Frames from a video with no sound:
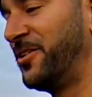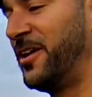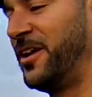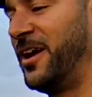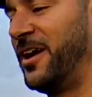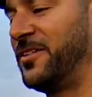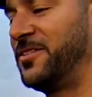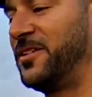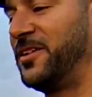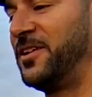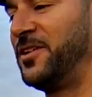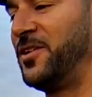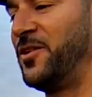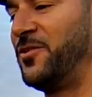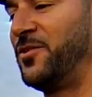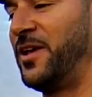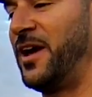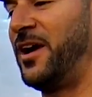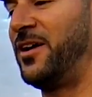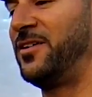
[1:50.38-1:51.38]
right out there,
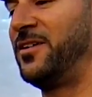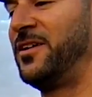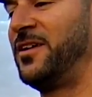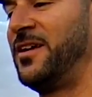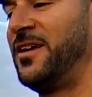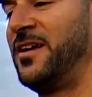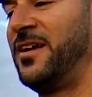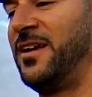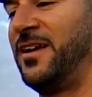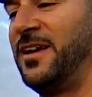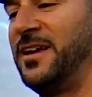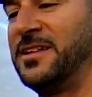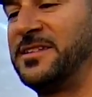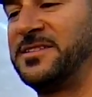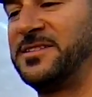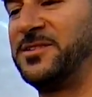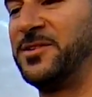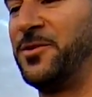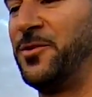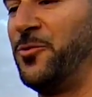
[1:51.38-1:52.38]
no doubt.
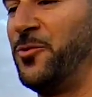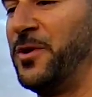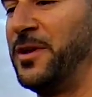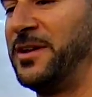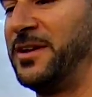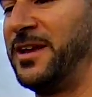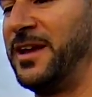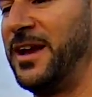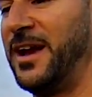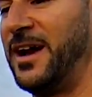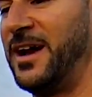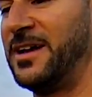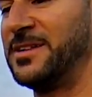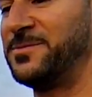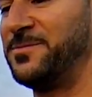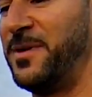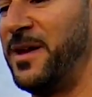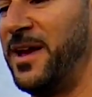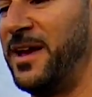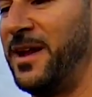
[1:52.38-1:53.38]
It's still windy,
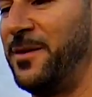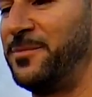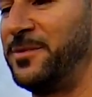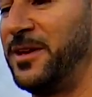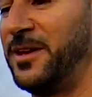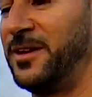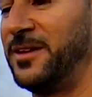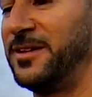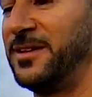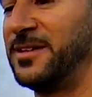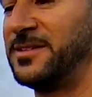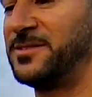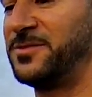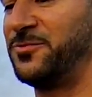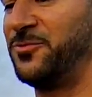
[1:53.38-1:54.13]
guys. Man, I'm telling you, it's